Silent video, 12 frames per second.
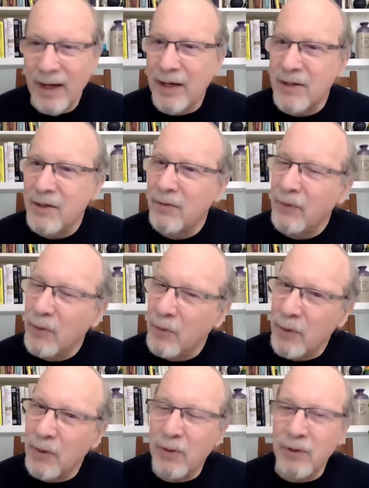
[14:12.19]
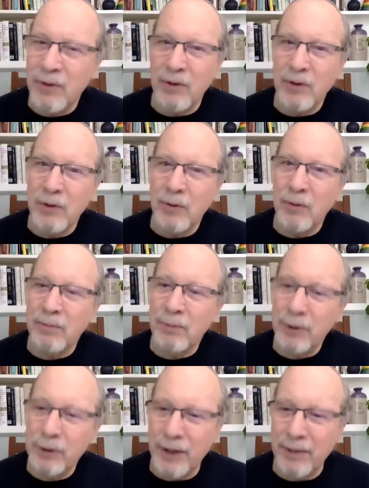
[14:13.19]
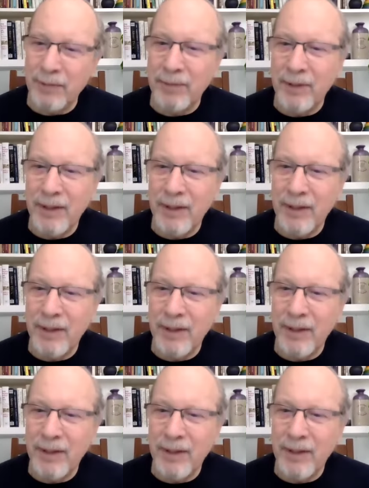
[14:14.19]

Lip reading: as if you were going to do a push-up